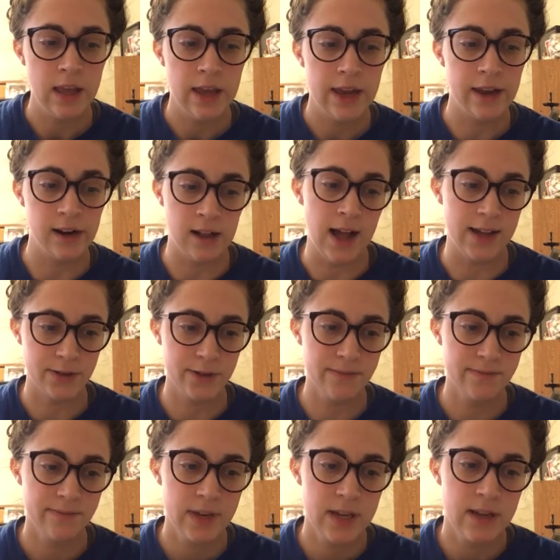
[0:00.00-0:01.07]
in a
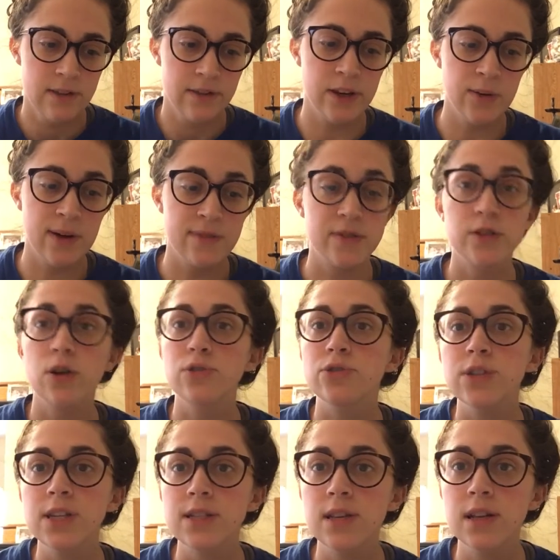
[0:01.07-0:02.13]
classroom. Then you have
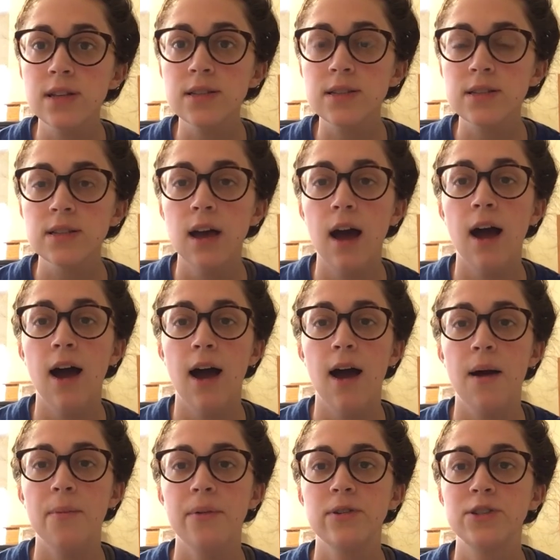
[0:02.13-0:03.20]
social distance,
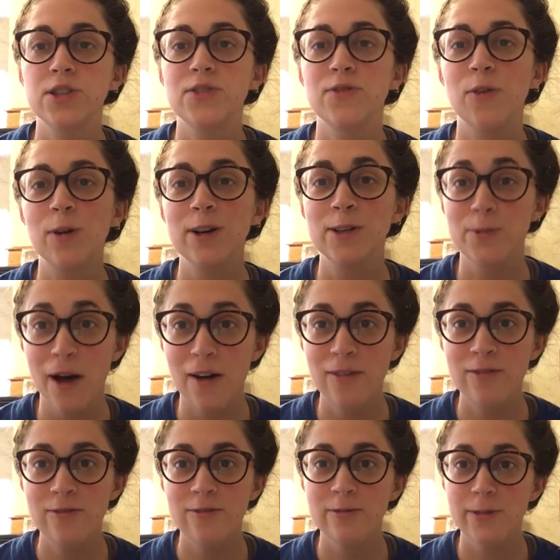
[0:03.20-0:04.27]
which is 4 to
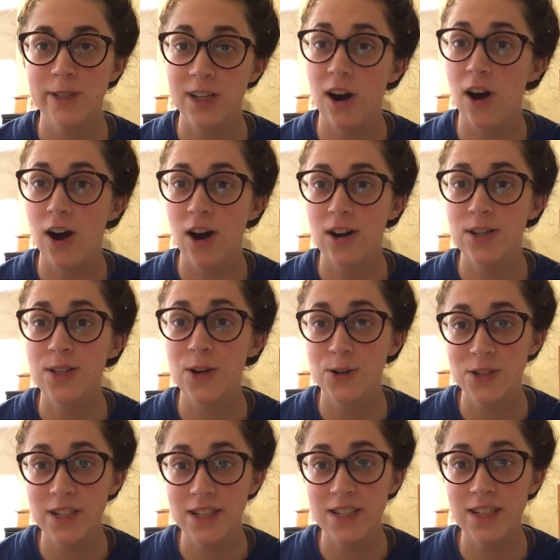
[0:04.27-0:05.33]
12, which our
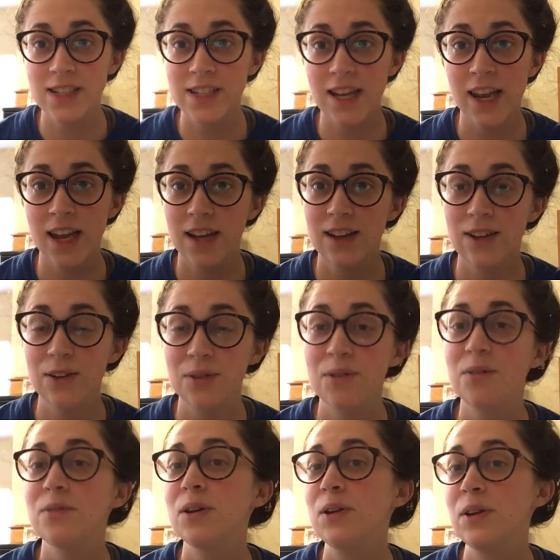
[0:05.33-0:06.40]
social distancing
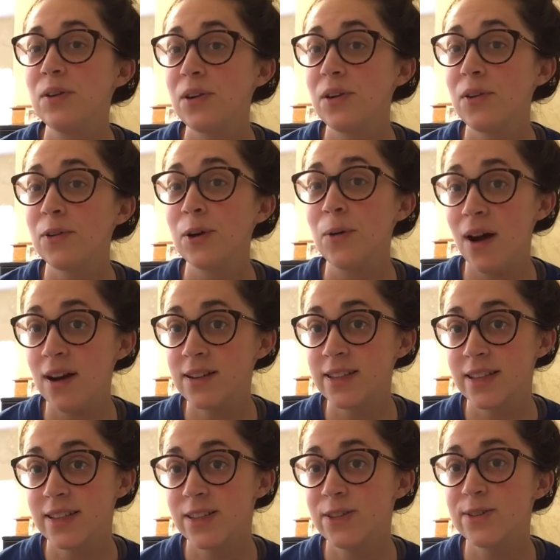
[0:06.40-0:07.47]
requires
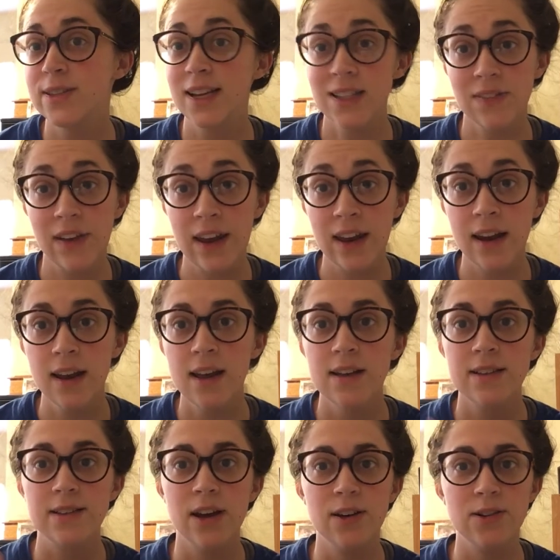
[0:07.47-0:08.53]
us to do 6 feet.
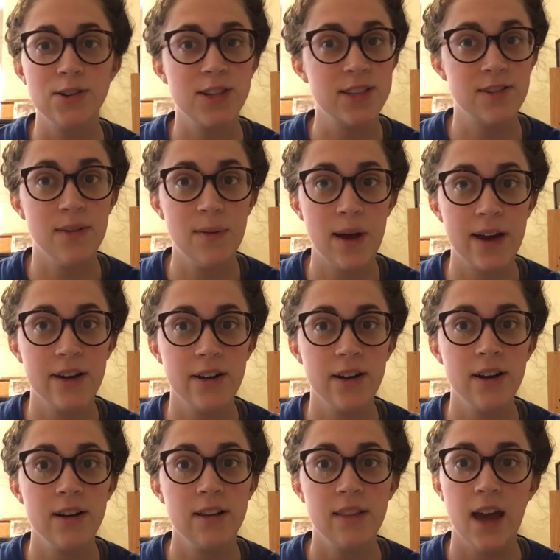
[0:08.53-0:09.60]
So just a
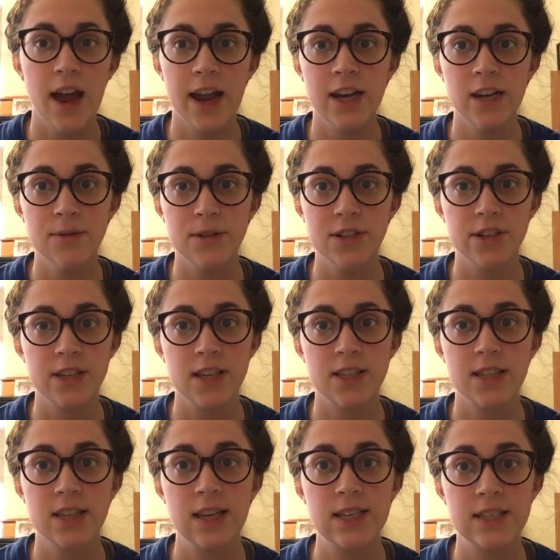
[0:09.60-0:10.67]
reminder that Andy Bashir has to
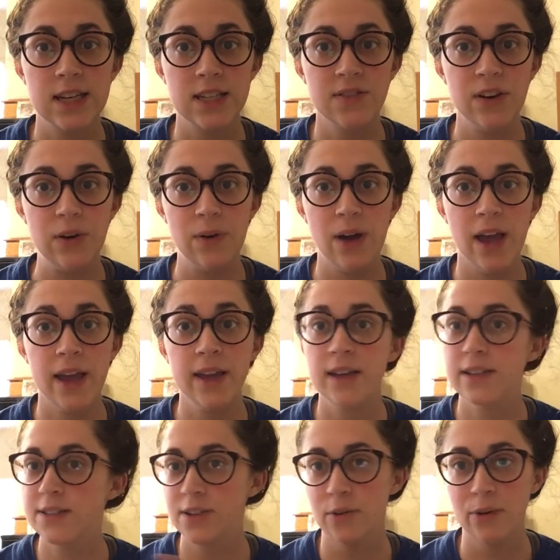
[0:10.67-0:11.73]
stay 6 feet away.
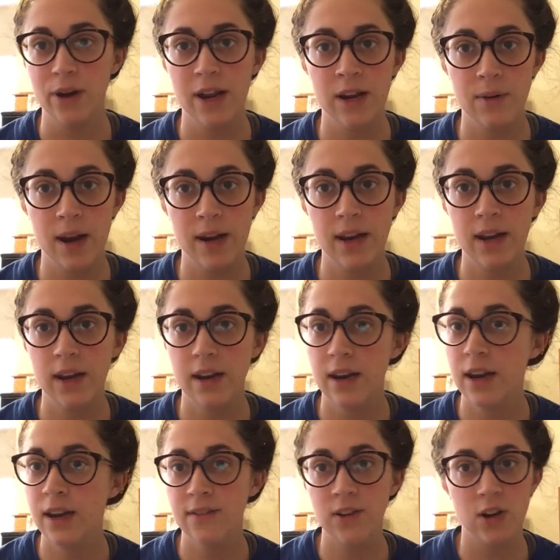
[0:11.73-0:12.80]
Don't want
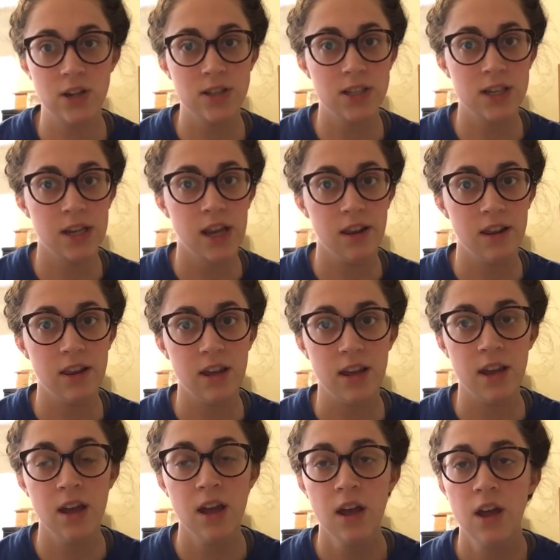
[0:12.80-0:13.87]
any of y'all to get
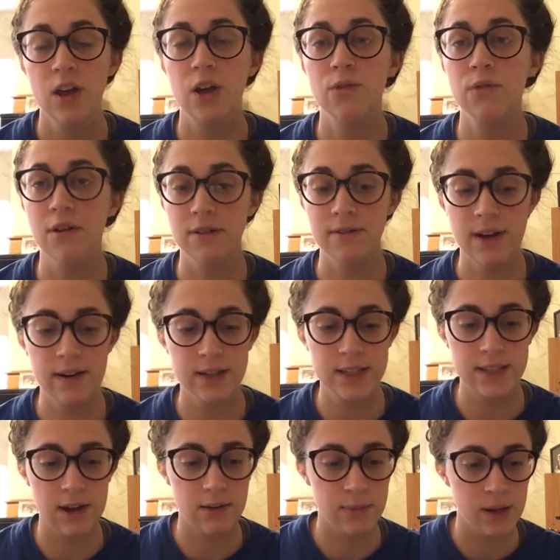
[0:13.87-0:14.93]
the
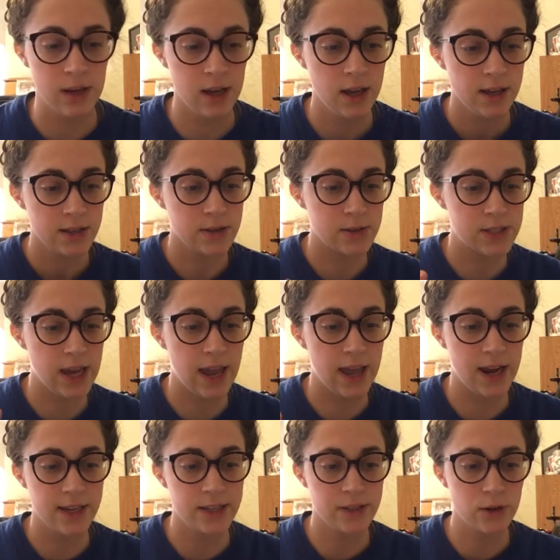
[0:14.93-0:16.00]
coronavirus. That would be, so stay at
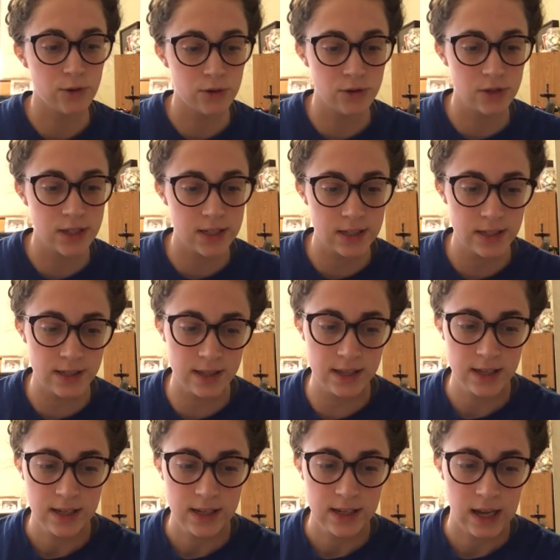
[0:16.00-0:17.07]
a social distance.
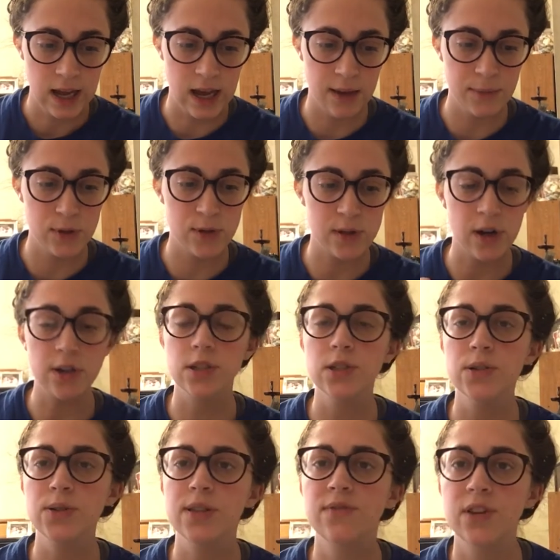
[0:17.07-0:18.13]
You start to
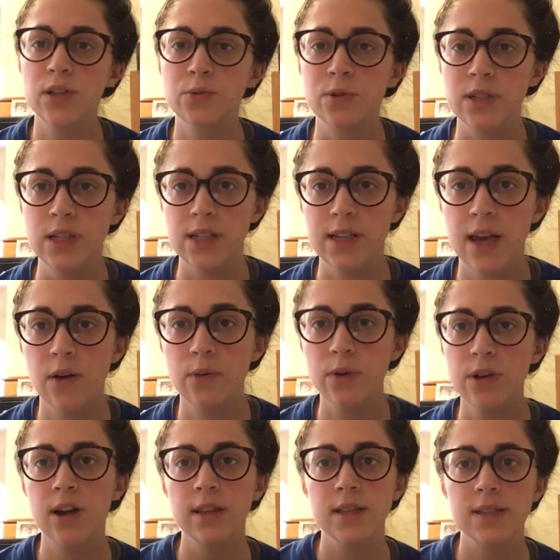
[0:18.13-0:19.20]
lose the visual detail when
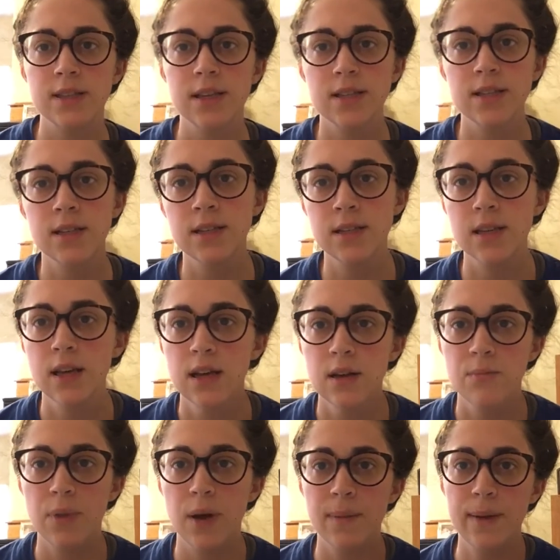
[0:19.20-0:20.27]
you're at this distance,
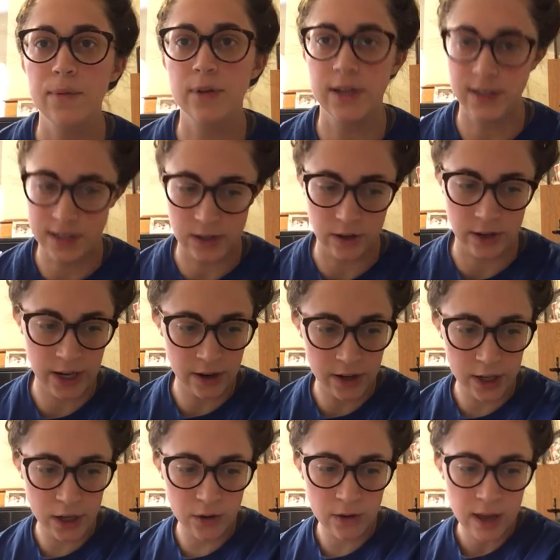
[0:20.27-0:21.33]
but people can still hear
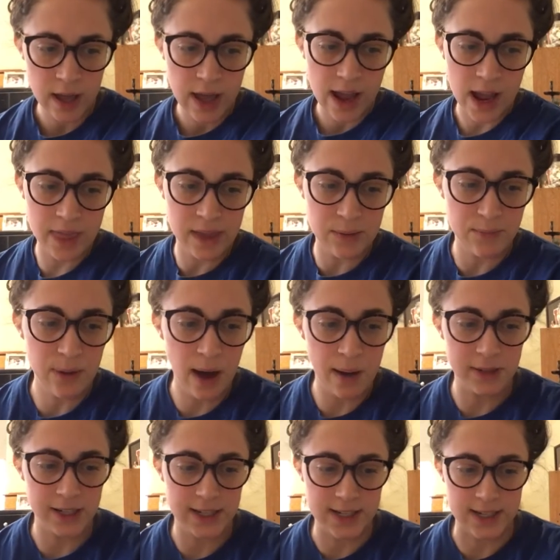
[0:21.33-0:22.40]
you. And then
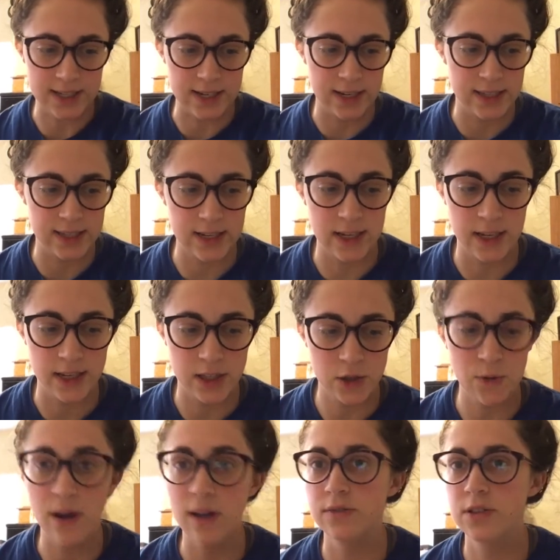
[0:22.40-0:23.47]
public distance is
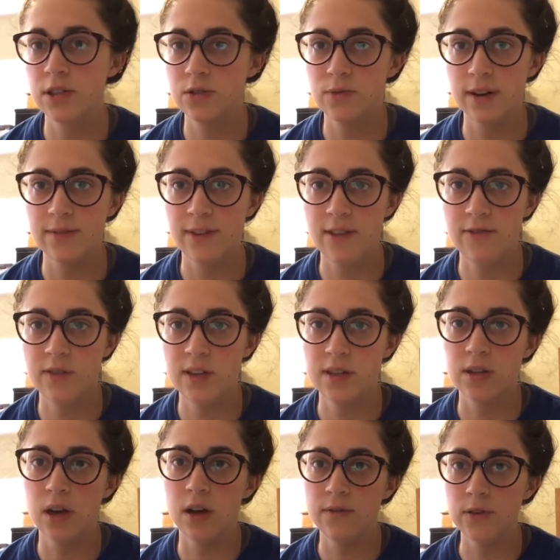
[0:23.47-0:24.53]
12 to 25 feet.
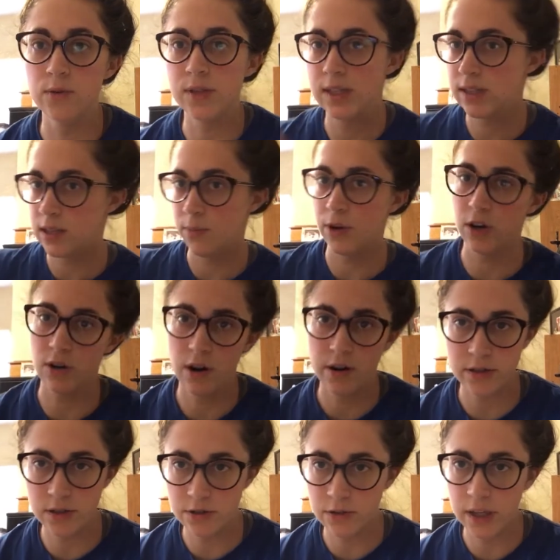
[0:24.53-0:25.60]
So if you see someone
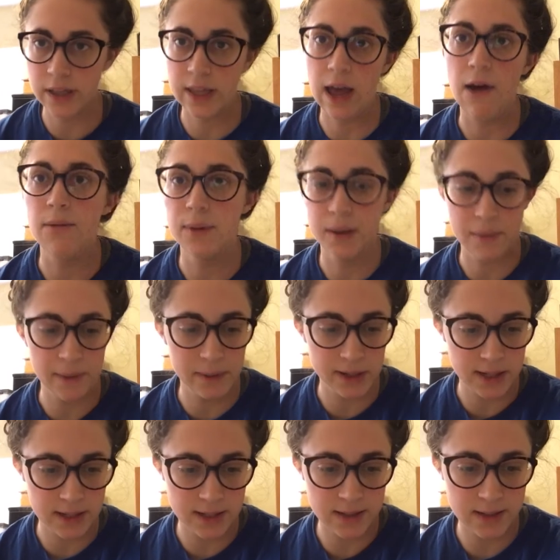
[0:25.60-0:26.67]
across the street, that would be a public
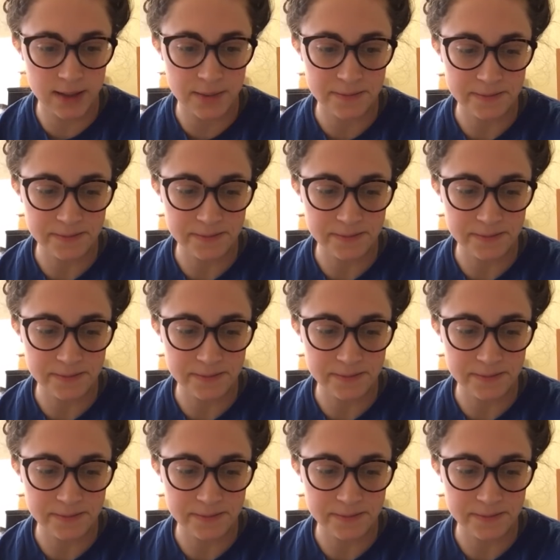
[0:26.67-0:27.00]
distance.